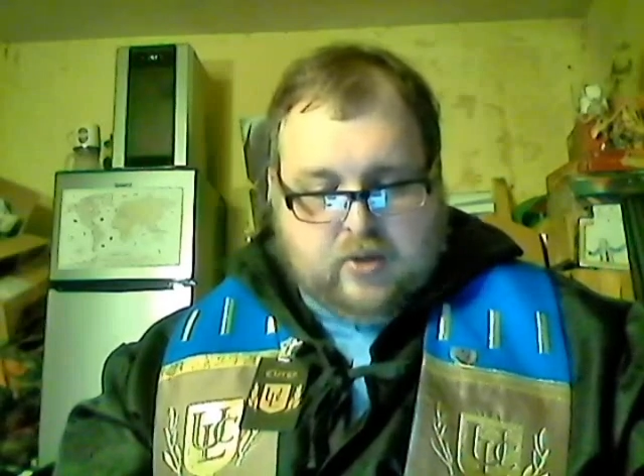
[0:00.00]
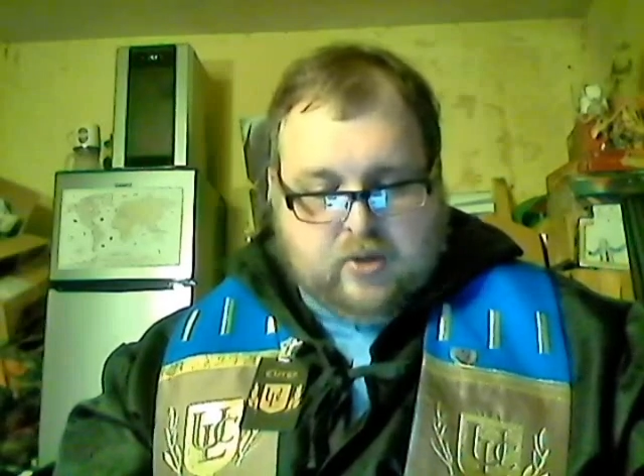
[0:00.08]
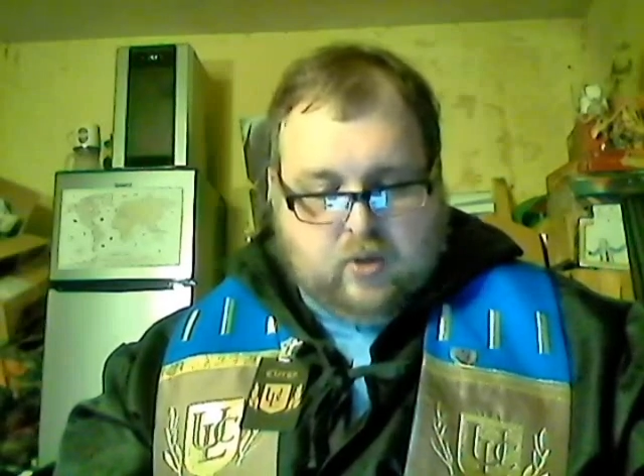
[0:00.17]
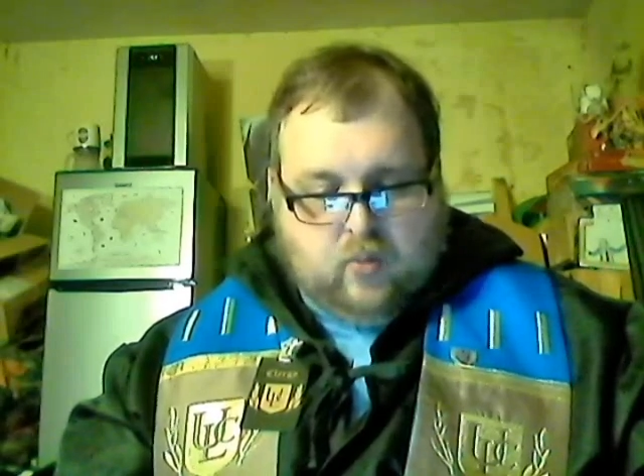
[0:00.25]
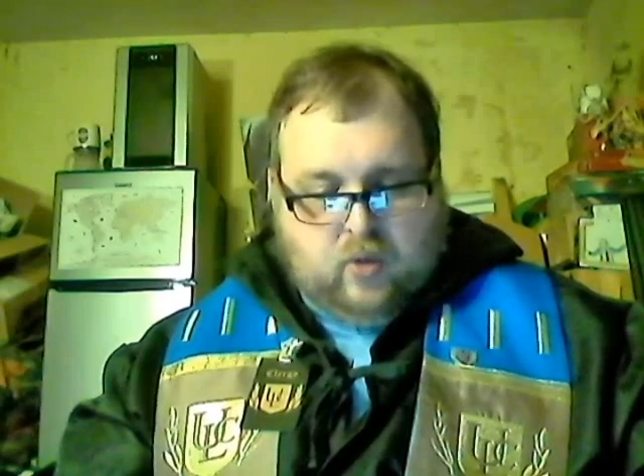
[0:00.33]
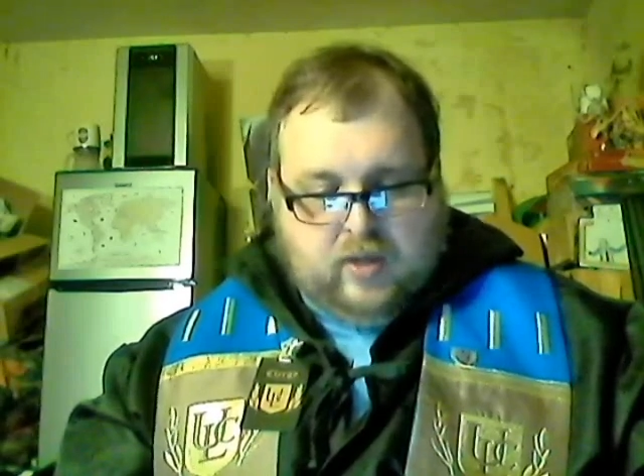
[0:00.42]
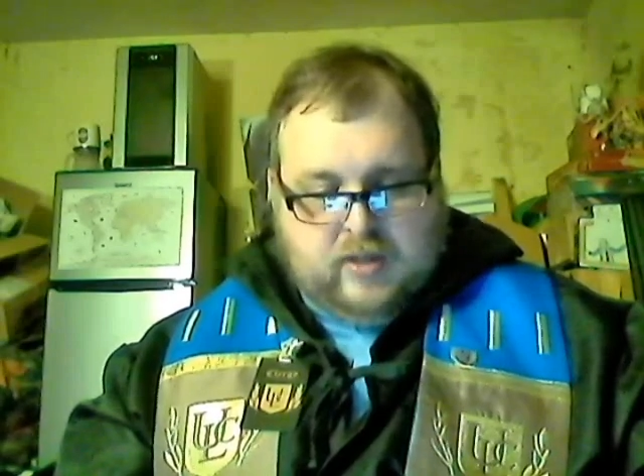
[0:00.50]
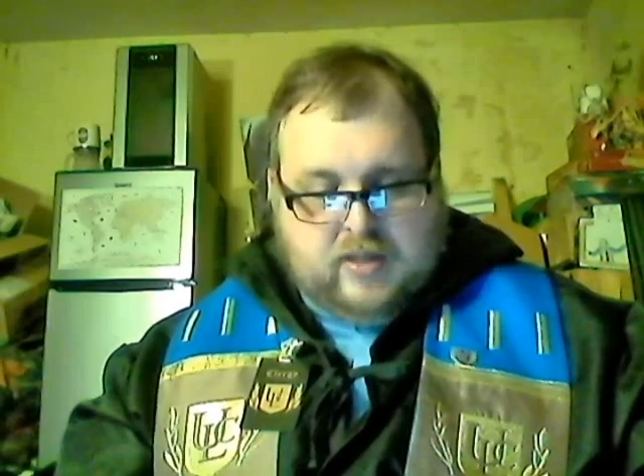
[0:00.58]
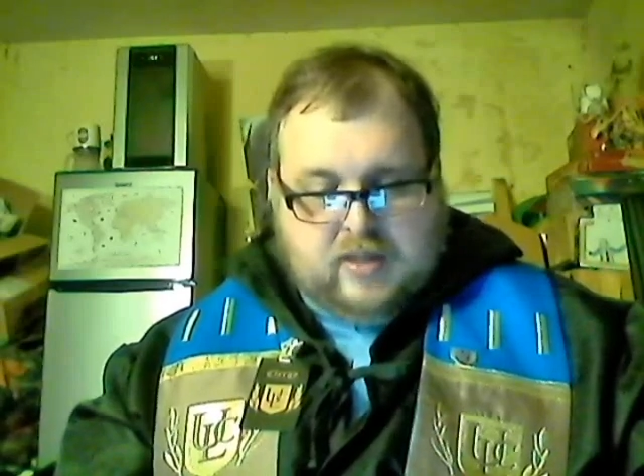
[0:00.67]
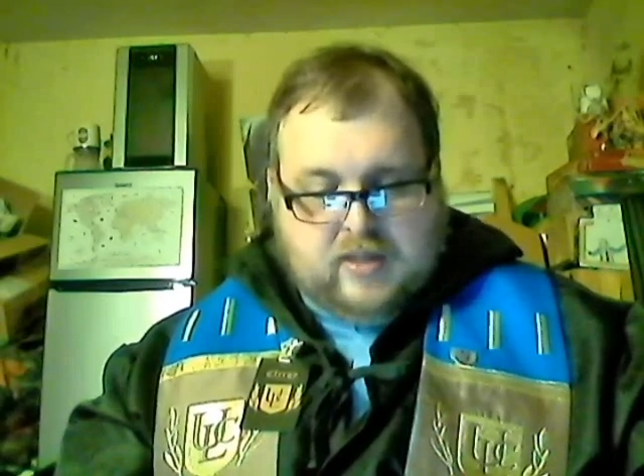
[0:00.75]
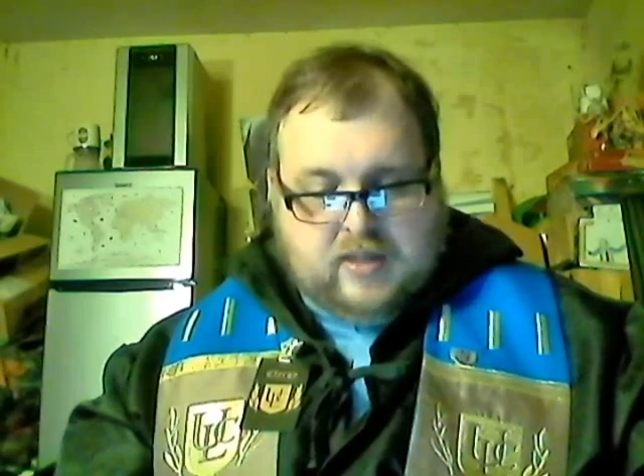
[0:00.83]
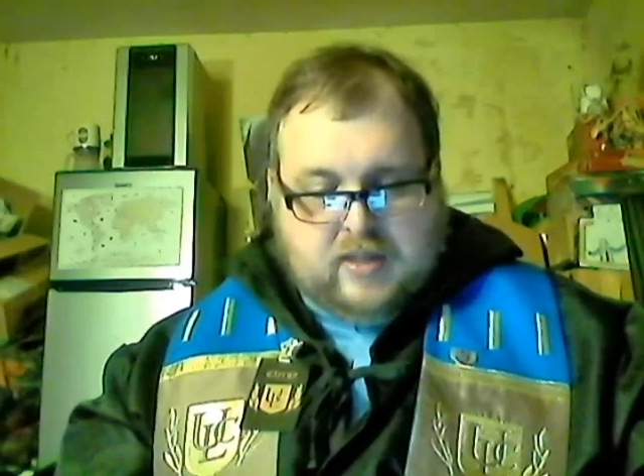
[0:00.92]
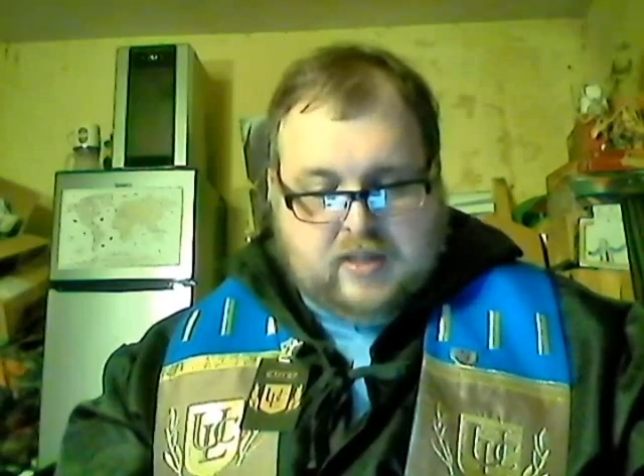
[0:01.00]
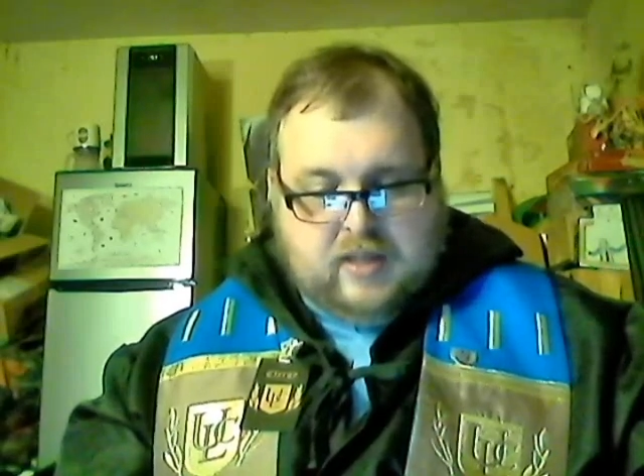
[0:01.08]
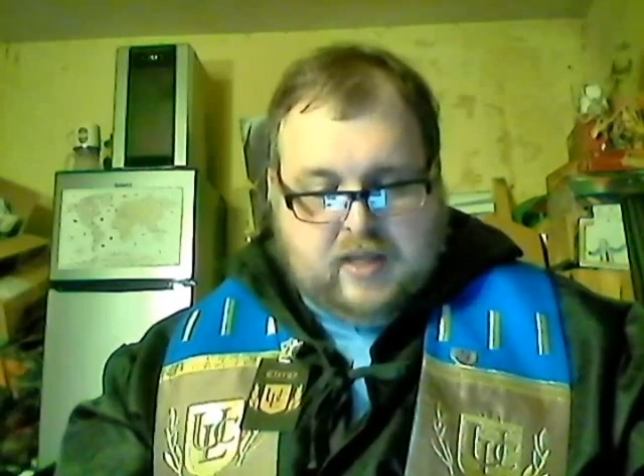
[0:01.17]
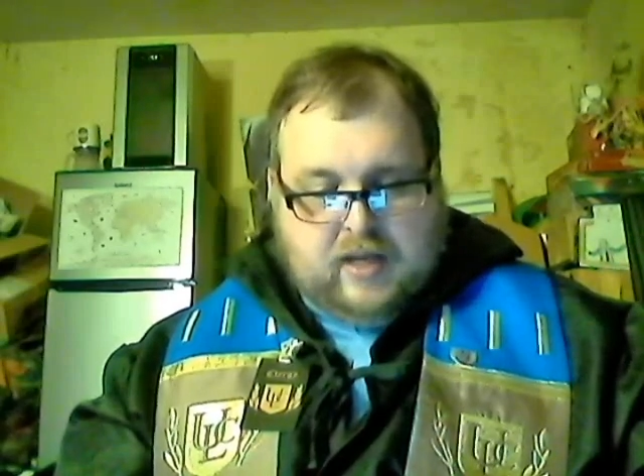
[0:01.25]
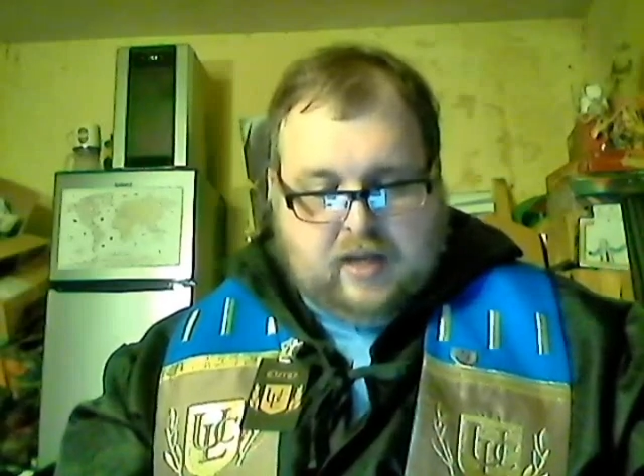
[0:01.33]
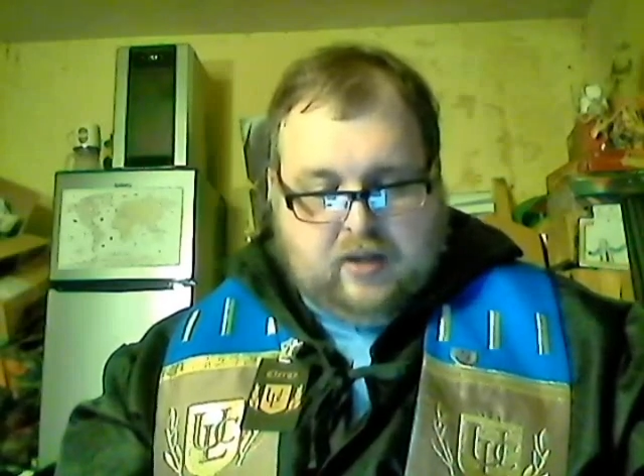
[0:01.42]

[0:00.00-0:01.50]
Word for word: So once in a